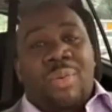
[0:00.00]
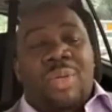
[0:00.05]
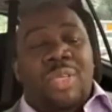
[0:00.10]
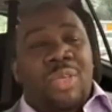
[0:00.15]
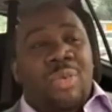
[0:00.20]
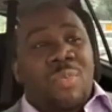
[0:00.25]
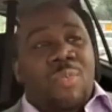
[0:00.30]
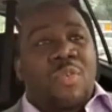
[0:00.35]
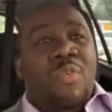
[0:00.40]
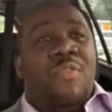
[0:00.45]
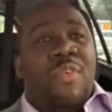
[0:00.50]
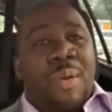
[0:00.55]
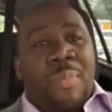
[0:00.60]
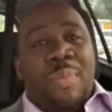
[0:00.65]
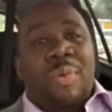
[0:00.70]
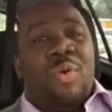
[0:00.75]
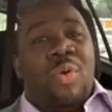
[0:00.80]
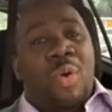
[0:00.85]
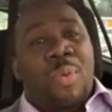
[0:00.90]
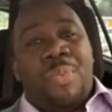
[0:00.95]
When you move
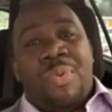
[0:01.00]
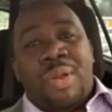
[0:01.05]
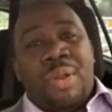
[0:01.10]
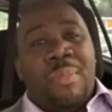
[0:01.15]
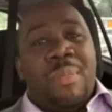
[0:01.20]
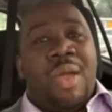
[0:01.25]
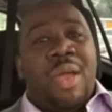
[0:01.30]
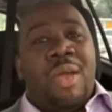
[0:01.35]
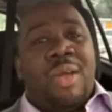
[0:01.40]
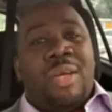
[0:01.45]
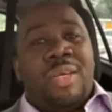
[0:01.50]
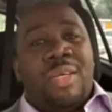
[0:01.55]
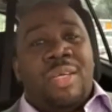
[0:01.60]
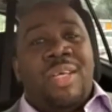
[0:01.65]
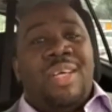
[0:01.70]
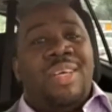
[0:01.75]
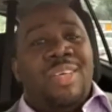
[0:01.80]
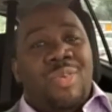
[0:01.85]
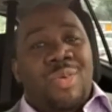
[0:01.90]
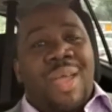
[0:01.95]
up in corporate
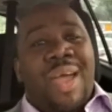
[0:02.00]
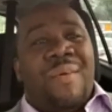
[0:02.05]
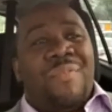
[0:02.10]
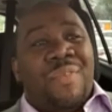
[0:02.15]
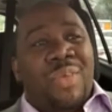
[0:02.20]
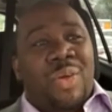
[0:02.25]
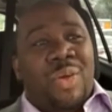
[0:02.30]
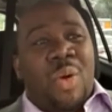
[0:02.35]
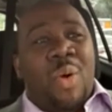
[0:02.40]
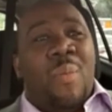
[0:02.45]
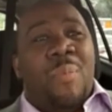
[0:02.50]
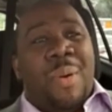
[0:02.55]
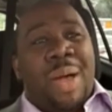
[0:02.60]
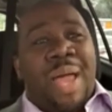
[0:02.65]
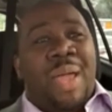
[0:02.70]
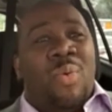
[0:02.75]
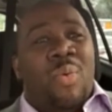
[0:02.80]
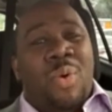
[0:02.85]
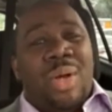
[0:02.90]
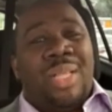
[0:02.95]
America, you have to go
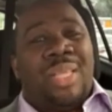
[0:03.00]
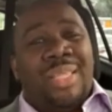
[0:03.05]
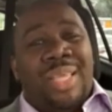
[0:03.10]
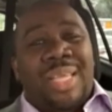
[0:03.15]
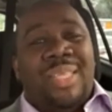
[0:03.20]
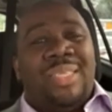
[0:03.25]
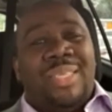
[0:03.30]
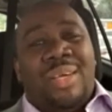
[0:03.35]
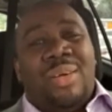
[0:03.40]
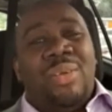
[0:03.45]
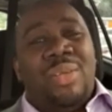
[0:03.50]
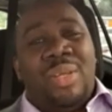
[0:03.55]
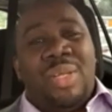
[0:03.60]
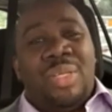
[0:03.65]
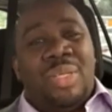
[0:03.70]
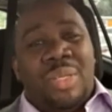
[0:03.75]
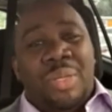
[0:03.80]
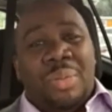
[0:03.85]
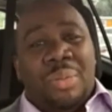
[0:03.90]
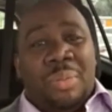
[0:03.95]
by what they tell you
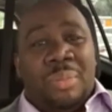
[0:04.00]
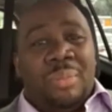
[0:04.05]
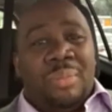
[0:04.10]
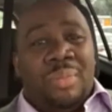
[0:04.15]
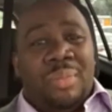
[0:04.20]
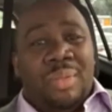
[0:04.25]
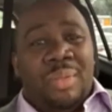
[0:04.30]
to do.